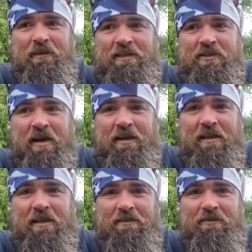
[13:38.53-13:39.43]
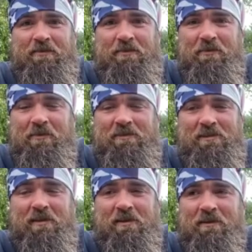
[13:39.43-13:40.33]
extract that tooth.
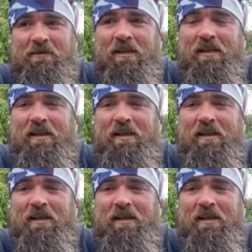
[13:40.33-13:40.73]
So